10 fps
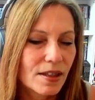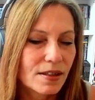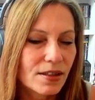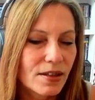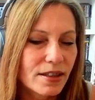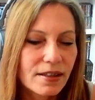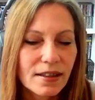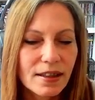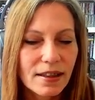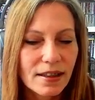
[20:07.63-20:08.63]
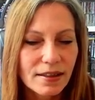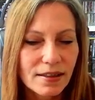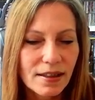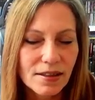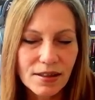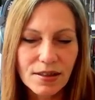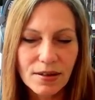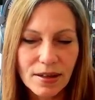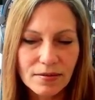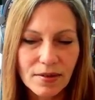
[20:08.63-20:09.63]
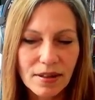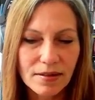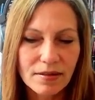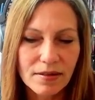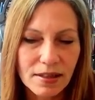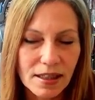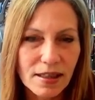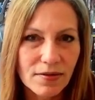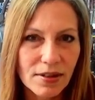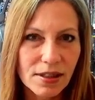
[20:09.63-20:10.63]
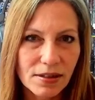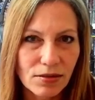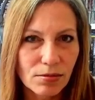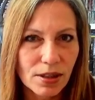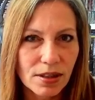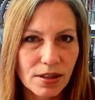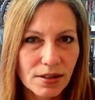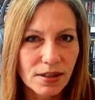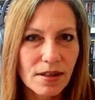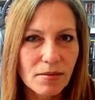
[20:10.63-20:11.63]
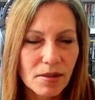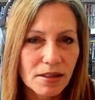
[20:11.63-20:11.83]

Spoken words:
Sorry. You know, I said I've listened to Rush 100 times.